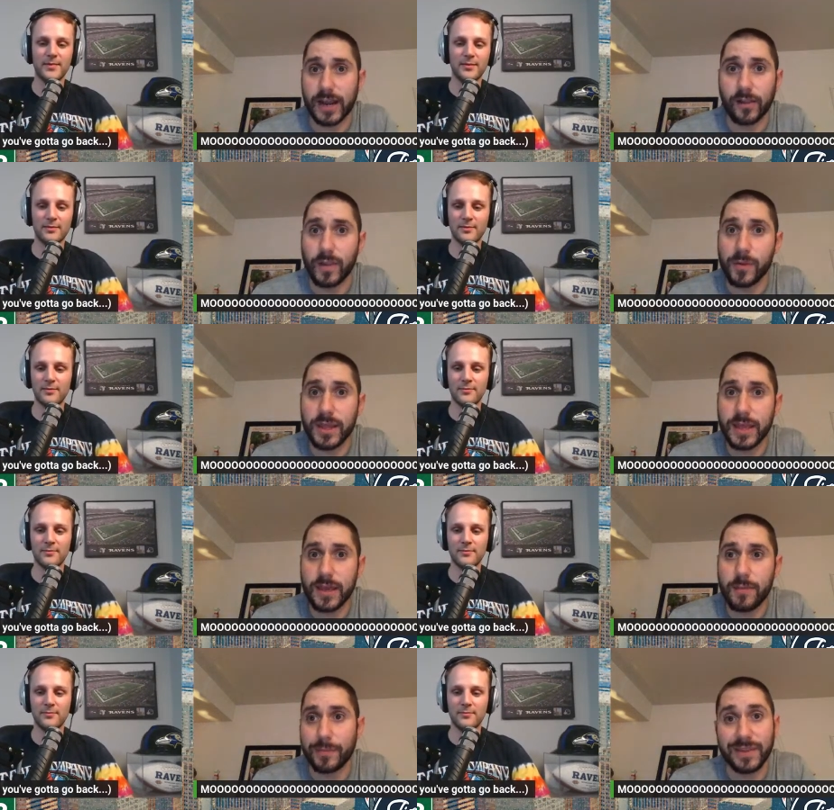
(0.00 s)
Speaker 1: limiting
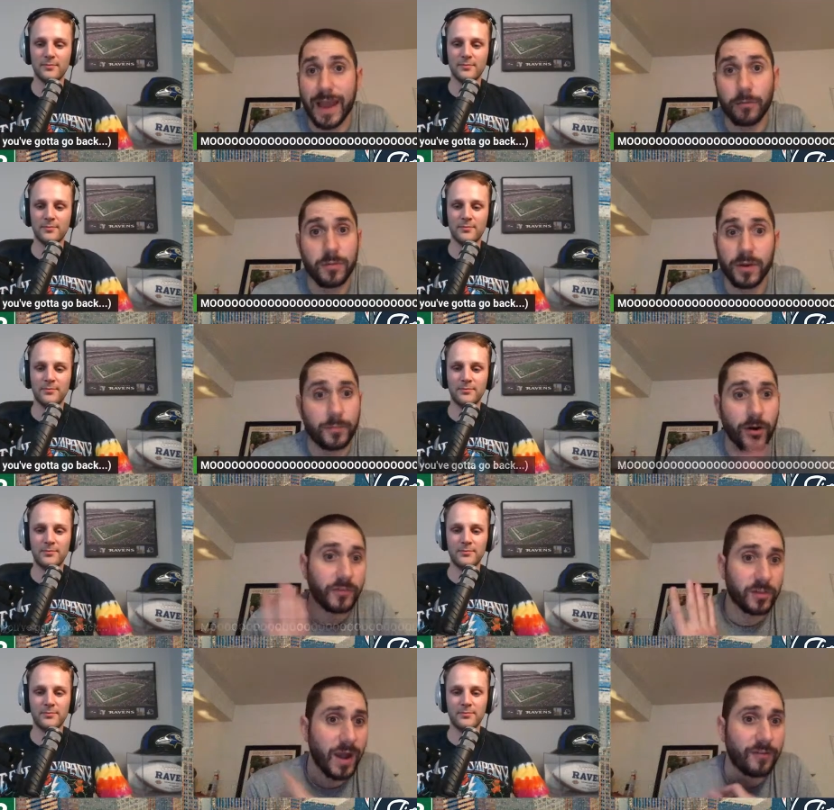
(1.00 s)
him. I mean, that would have been a
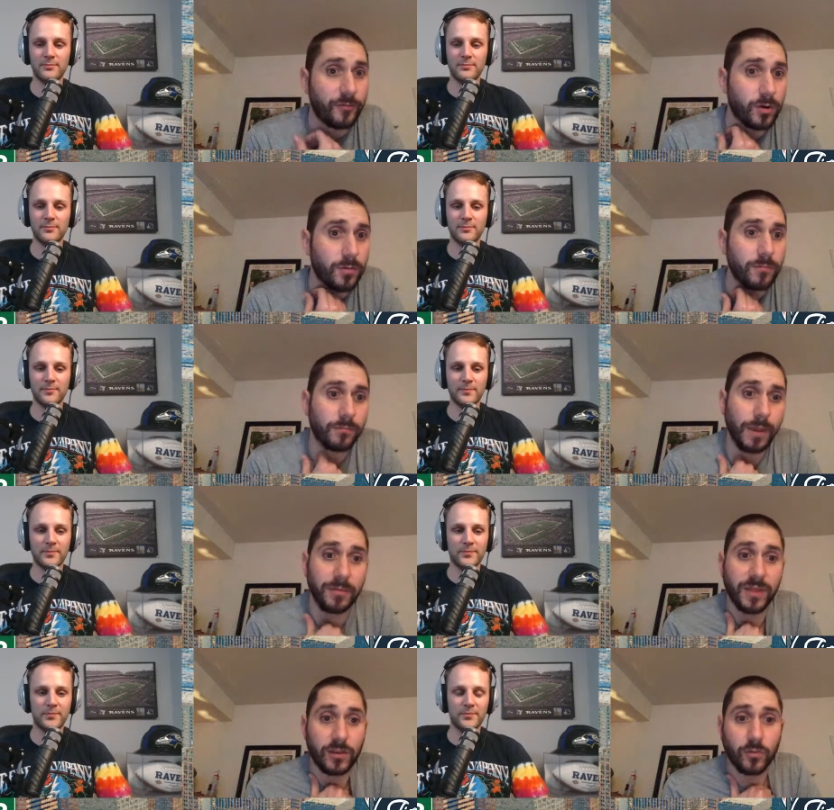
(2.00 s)
perfect spot for him. Maybe
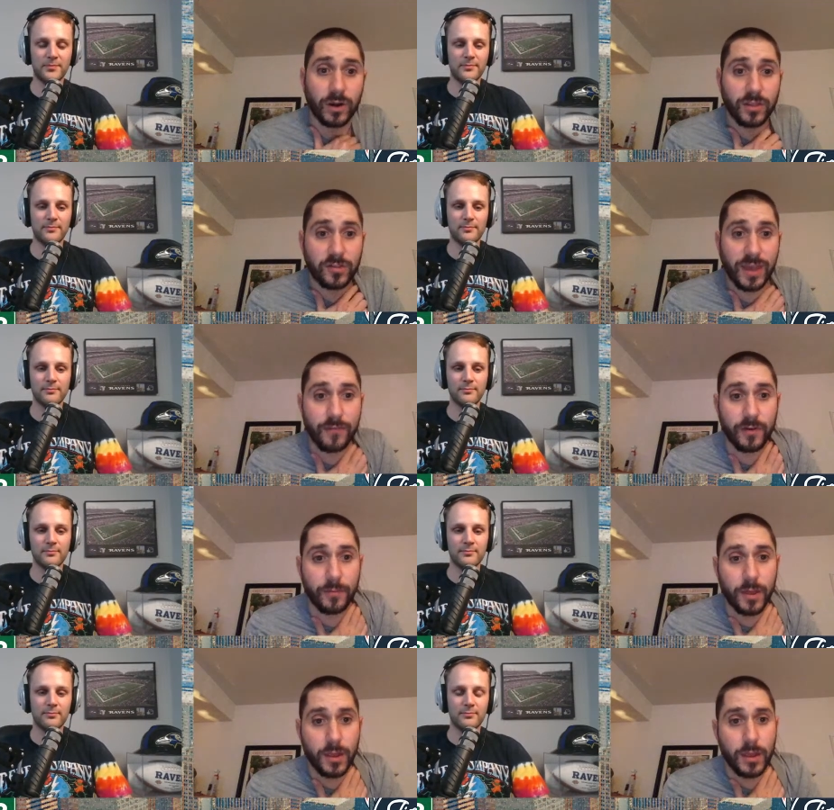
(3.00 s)
they just wanted to save
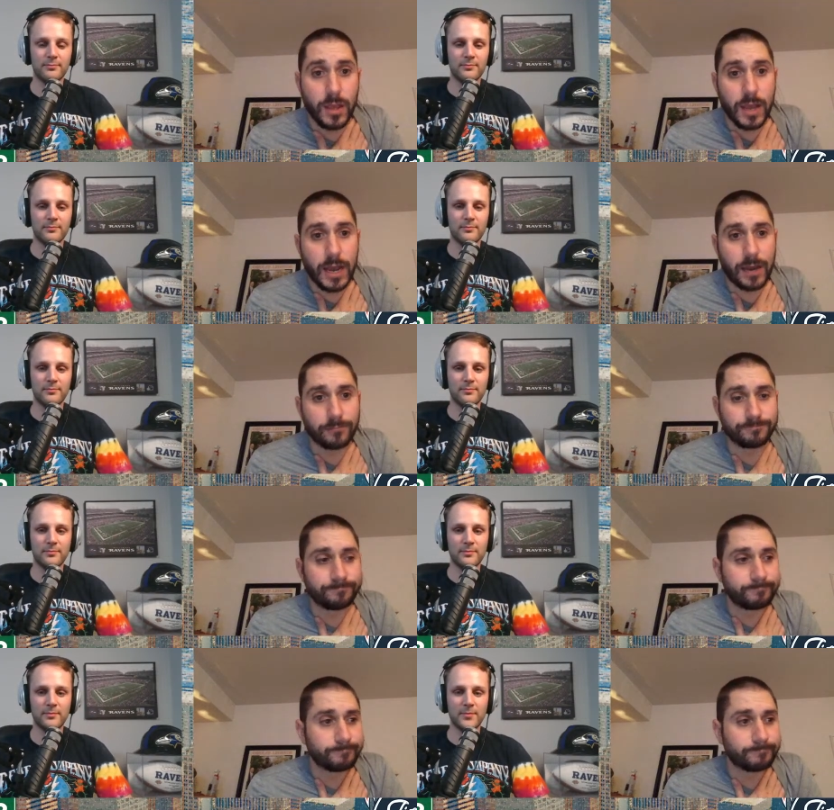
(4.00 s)
him. Um,
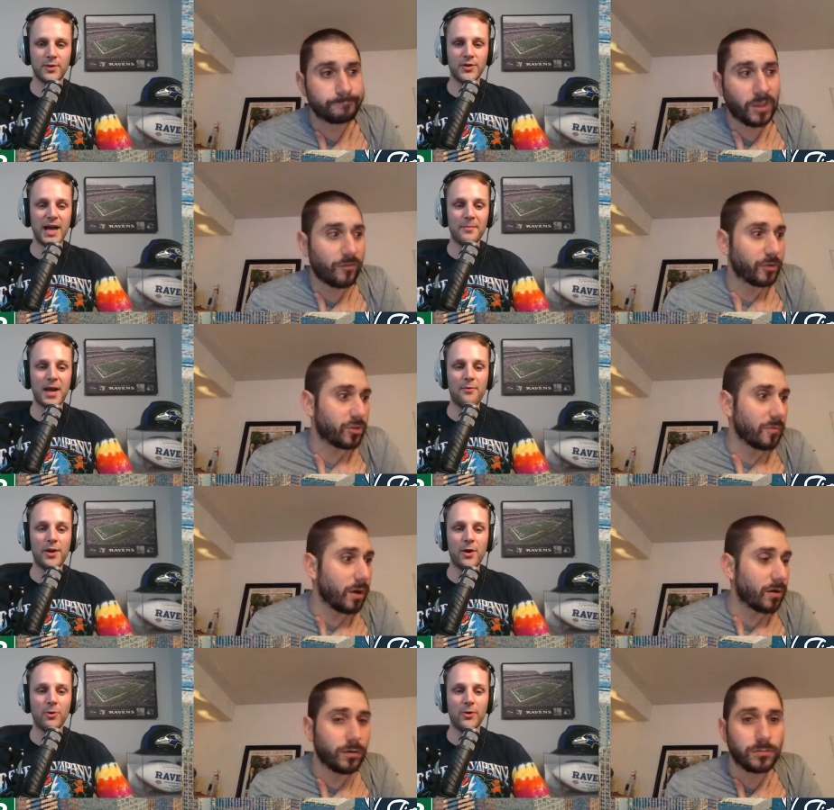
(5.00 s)
good time, guy. Tomorrow.
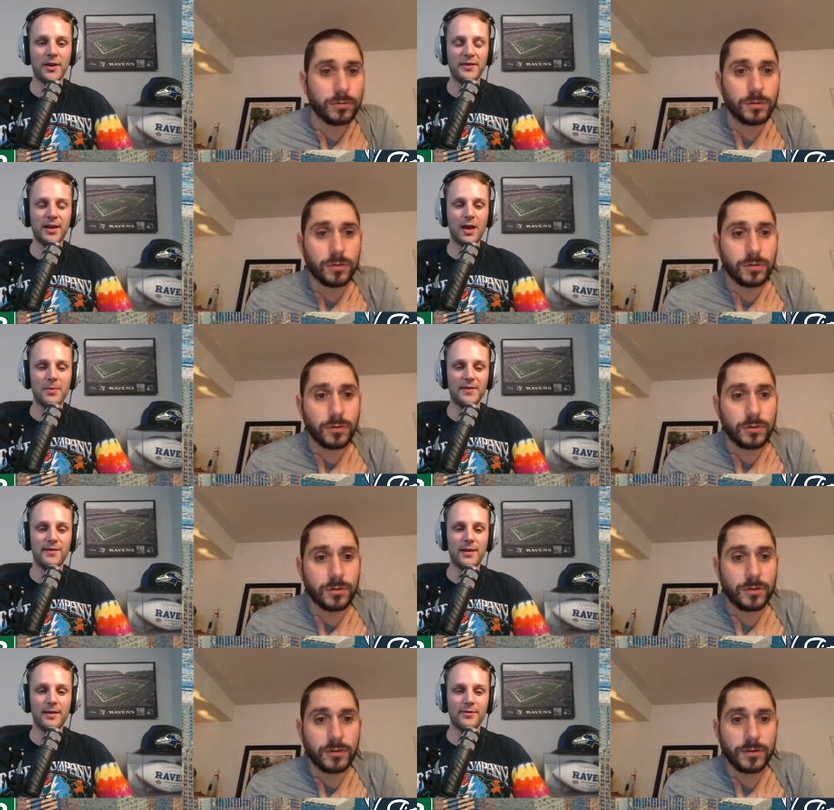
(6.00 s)
We are looking
Speaker 2: at the comments.
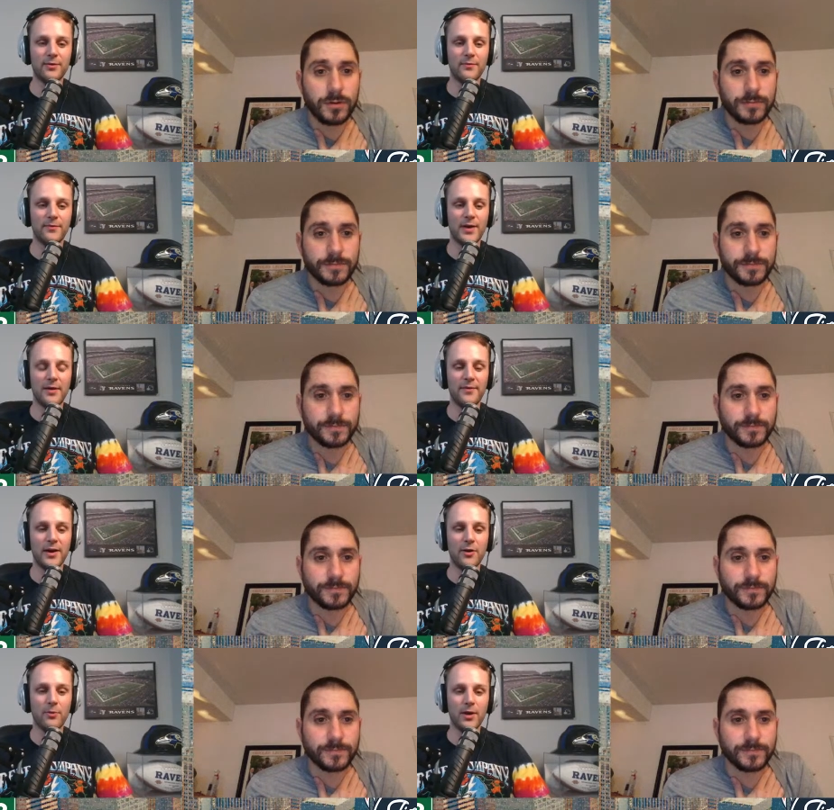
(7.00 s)
Yeah, so fi-
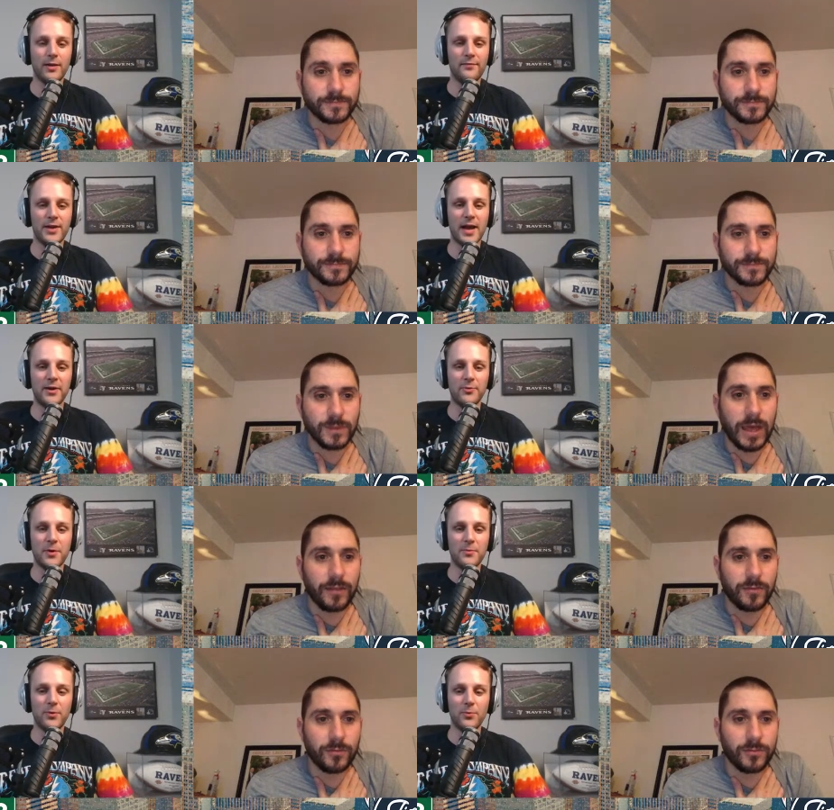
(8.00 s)
fire away. If you got a good uh,
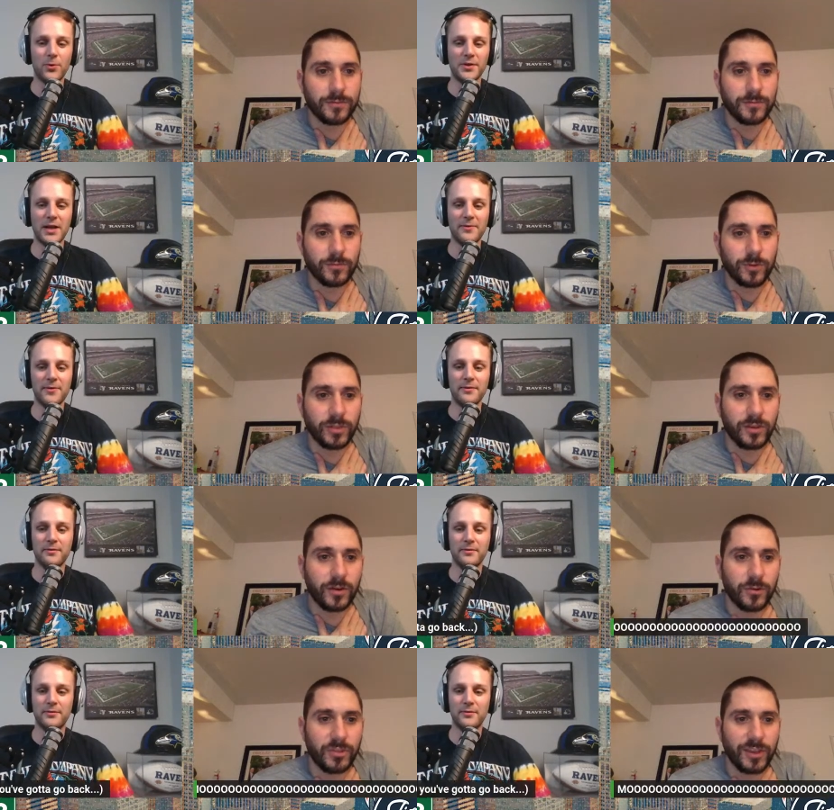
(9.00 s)
one, we'll we'll acknowledge with
Speaker 1: it.
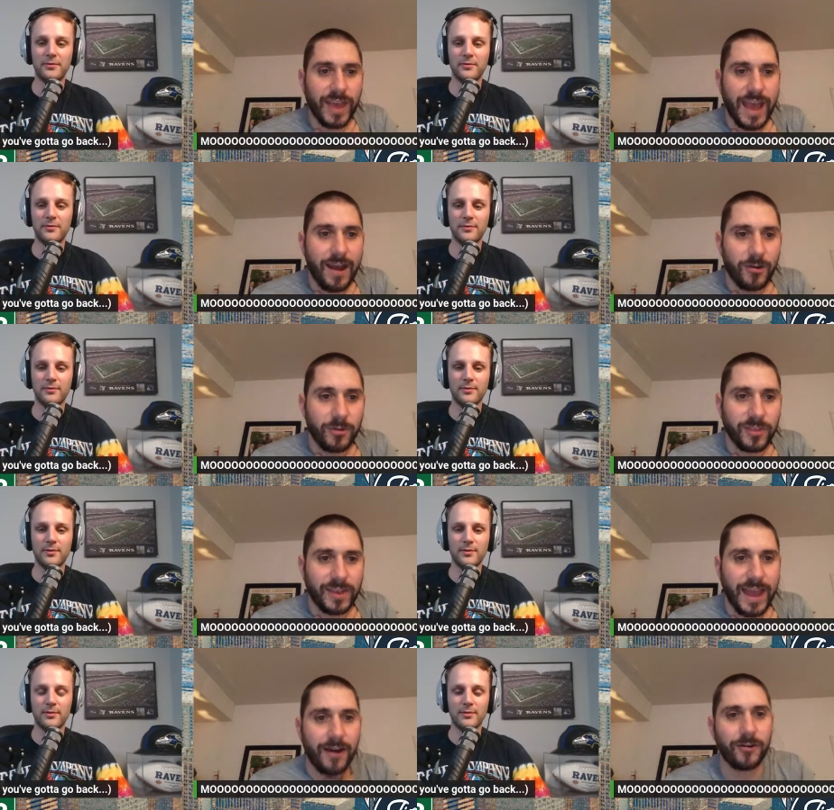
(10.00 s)
with the cow, with the
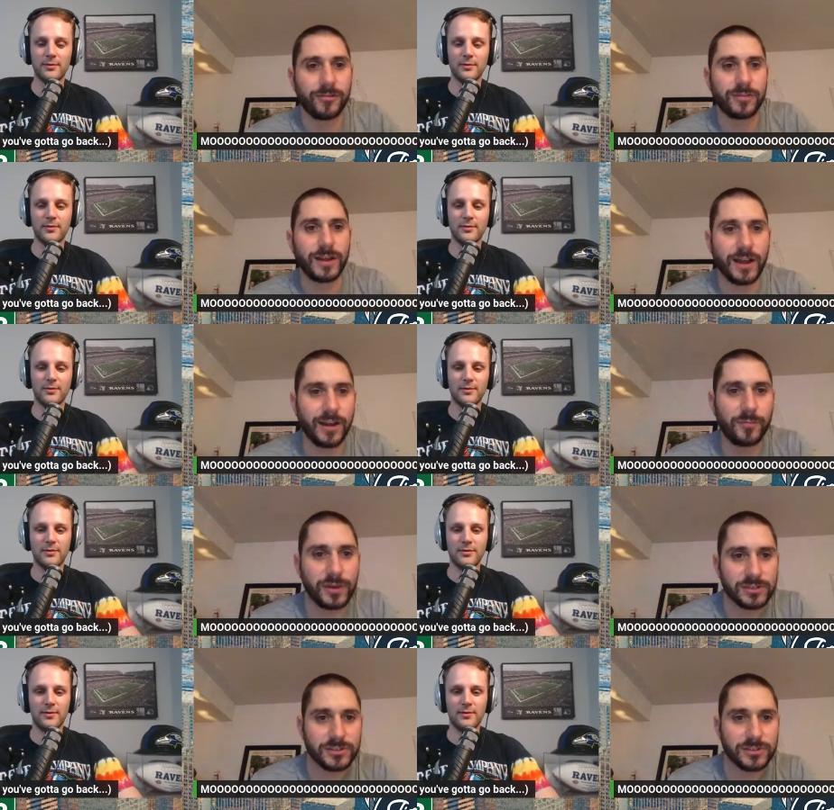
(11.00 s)
cow uh, picture